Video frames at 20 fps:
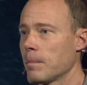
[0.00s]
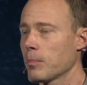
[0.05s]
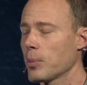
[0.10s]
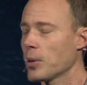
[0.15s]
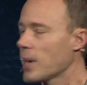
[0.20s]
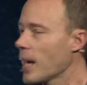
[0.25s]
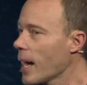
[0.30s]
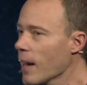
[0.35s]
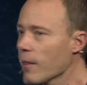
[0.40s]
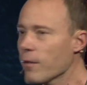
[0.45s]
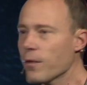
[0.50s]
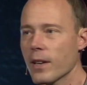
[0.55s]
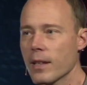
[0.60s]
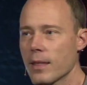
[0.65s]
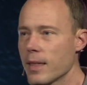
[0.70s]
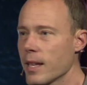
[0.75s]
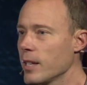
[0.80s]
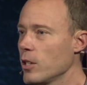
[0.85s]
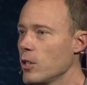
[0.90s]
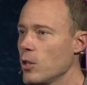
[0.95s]
Put
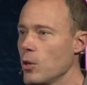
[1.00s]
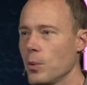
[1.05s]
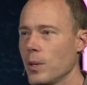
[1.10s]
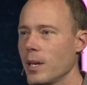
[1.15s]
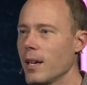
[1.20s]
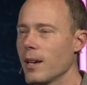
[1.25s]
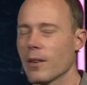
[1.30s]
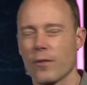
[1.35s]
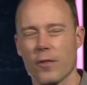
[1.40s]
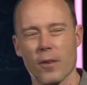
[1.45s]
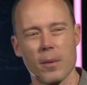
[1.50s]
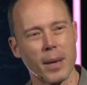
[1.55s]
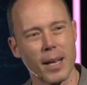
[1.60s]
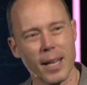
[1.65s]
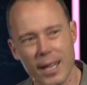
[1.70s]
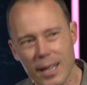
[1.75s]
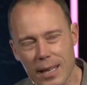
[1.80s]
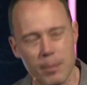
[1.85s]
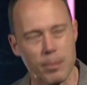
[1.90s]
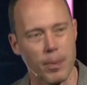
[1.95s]
everything you hear from
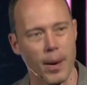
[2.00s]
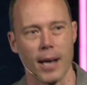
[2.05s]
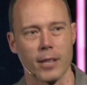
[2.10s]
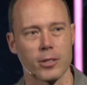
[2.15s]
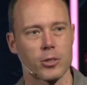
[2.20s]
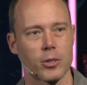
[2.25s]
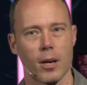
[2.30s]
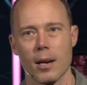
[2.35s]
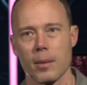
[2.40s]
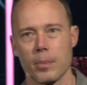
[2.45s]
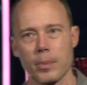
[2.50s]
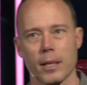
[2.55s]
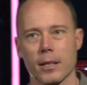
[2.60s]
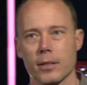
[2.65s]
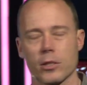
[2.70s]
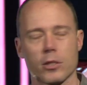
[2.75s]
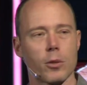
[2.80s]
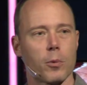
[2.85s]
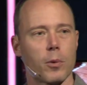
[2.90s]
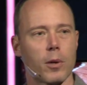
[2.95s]
any pastor up
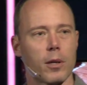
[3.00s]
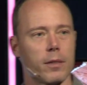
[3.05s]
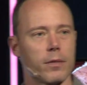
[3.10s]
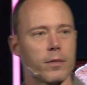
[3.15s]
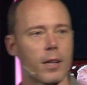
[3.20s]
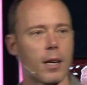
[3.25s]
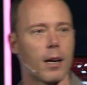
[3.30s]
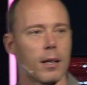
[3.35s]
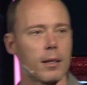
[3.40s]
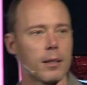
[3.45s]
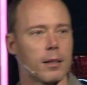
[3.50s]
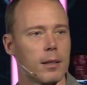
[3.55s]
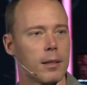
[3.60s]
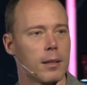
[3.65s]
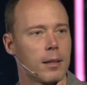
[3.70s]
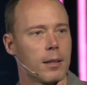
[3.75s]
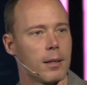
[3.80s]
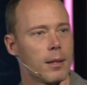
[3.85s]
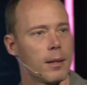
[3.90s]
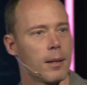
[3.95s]
against the Word of God,
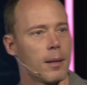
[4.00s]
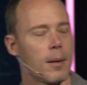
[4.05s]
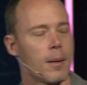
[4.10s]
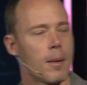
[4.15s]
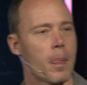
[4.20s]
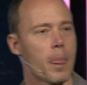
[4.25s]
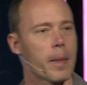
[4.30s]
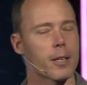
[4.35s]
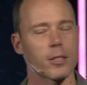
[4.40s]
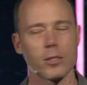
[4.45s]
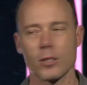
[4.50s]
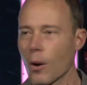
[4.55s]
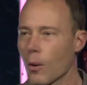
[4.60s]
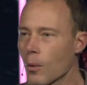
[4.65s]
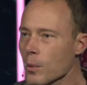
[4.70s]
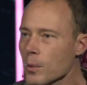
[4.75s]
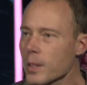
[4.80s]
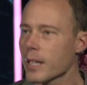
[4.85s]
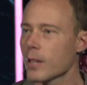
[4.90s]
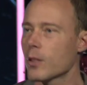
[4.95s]
because
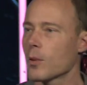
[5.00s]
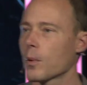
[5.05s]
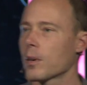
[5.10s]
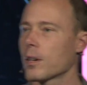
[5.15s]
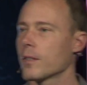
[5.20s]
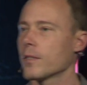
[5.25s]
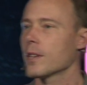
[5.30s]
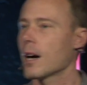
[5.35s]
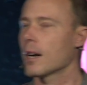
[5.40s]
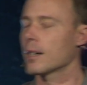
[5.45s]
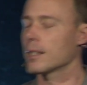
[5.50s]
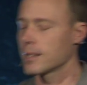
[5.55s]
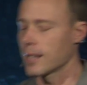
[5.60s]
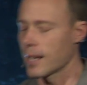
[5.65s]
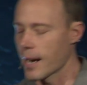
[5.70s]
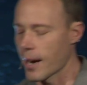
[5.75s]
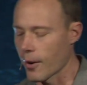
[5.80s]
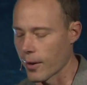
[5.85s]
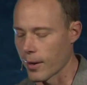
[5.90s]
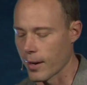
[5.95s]
only the Word of God is
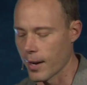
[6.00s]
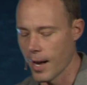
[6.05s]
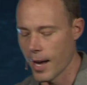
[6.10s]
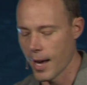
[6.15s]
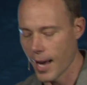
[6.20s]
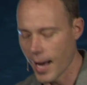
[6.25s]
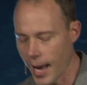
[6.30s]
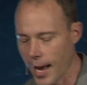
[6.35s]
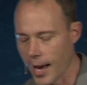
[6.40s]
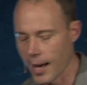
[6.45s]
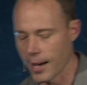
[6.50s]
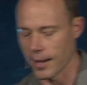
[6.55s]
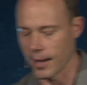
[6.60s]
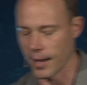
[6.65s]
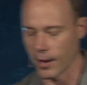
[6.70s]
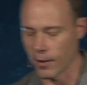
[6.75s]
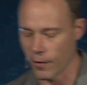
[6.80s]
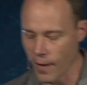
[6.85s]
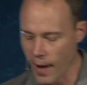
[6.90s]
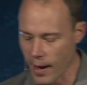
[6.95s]
inerrant and
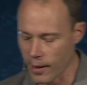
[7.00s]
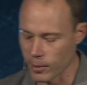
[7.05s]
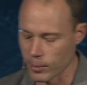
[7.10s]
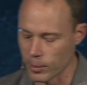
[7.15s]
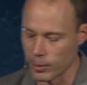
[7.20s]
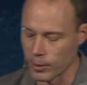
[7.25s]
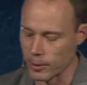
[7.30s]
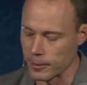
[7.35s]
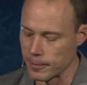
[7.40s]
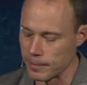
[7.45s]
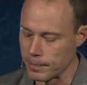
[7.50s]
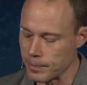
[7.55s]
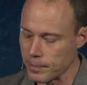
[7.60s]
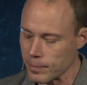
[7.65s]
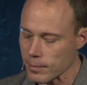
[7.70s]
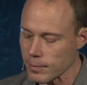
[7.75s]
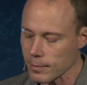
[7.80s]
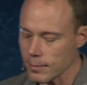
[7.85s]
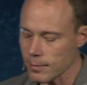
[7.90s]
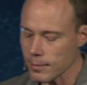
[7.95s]
infallible.
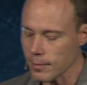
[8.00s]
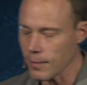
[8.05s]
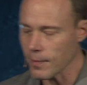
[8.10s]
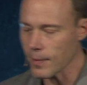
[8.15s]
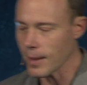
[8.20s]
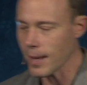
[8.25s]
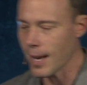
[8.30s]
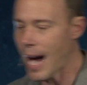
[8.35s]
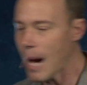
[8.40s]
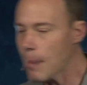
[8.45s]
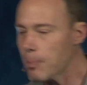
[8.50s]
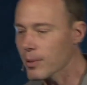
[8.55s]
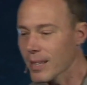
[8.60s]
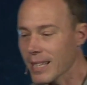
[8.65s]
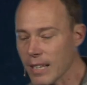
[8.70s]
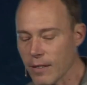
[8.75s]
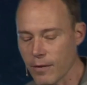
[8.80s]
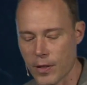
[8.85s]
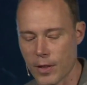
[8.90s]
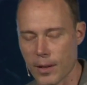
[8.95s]
I
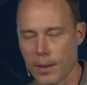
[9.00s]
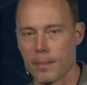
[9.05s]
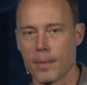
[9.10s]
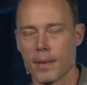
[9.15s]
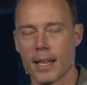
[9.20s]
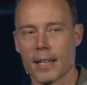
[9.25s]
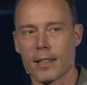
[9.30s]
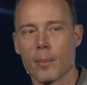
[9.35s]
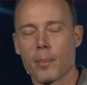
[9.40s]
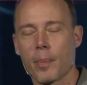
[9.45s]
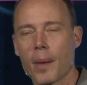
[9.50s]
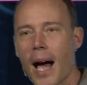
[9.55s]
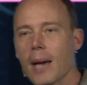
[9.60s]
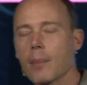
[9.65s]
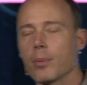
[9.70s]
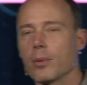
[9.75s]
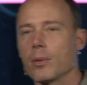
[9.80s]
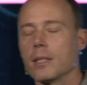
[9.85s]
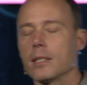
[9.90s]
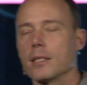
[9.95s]
believe that the
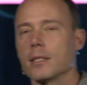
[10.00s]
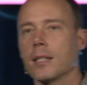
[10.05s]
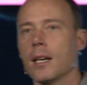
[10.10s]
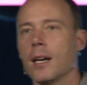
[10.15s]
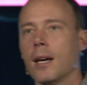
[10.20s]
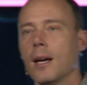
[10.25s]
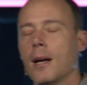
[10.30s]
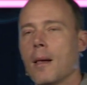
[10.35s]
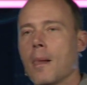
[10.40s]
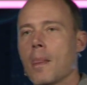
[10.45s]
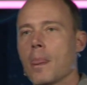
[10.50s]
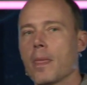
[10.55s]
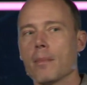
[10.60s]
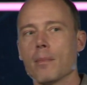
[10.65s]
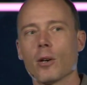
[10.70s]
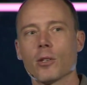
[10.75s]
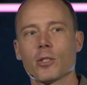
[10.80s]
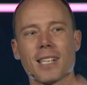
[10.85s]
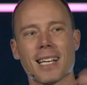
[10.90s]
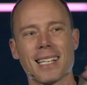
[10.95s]
Bible is the
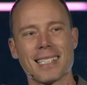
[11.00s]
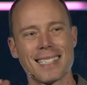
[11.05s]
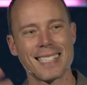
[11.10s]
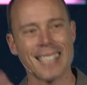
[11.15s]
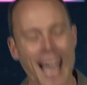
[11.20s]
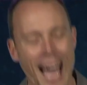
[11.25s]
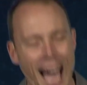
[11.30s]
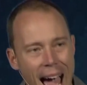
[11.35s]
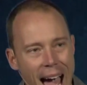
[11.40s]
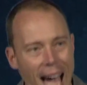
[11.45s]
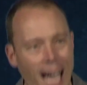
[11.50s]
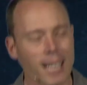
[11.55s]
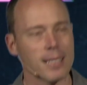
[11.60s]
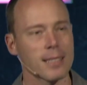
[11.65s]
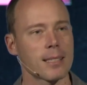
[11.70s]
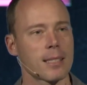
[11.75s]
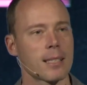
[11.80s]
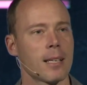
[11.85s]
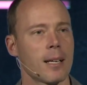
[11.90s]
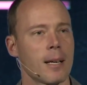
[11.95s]
most
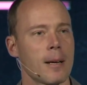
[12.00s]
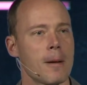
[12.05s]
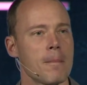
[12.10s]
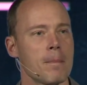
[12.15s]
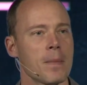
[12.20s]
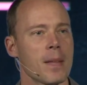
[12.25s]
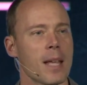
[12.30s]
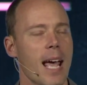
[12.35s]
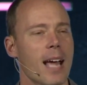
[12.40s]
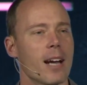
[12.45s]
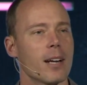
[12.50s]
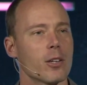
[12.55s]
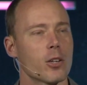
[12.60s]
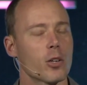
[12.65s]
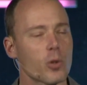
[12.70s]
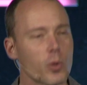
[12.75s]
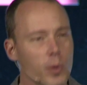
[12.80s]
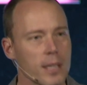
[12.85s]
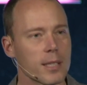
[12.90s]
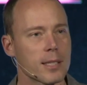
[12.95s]
attacked and
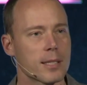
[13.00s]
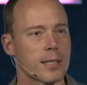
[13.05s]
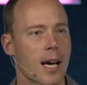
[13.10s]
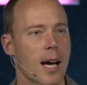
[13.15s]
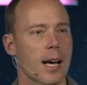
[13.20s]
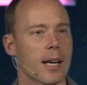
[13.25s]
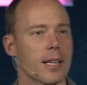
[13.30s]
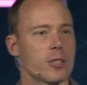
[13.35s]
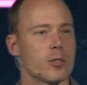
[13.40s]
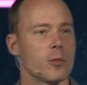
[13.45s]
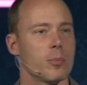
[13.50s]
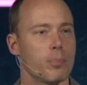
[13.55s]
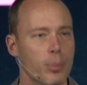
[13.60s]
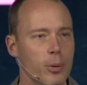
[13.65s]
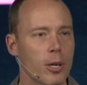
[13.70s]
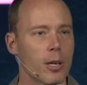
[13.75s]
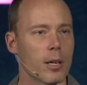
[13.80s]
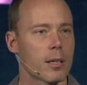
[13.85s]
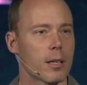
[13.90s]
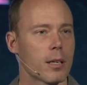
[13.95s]
criticized
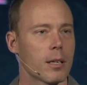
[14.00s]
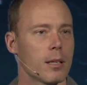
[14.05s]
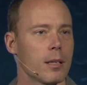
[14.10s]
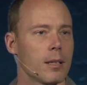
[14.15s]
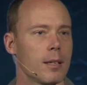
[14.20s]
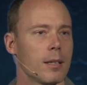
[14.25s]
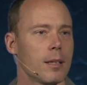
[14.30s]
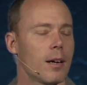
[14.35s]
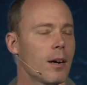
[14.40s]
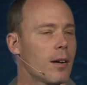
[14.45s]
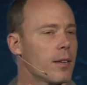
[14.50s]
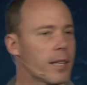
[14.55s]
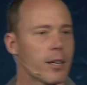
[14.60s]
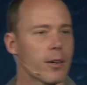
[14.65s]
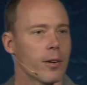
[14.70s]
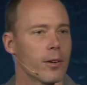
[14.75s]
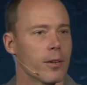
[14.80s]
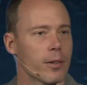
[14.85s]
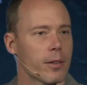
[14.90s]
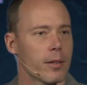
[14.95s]
book on the
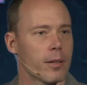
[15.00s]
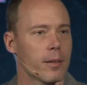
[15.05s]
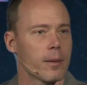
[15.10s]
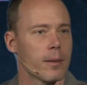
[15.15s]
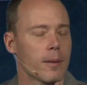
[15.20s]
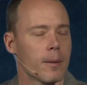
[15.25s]
earth.